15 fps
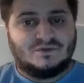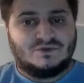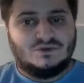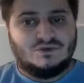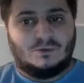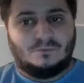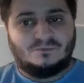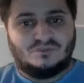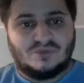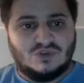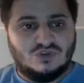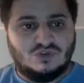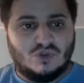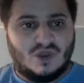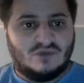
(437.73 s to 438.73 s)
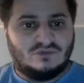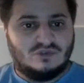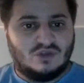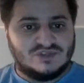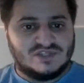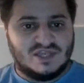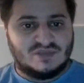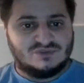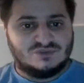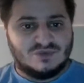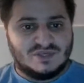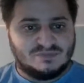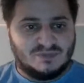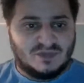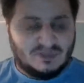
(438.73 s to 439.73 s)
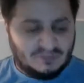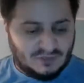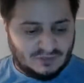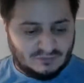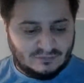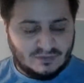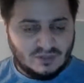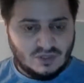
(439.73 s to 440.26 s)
you don't have a lot of time to experiment.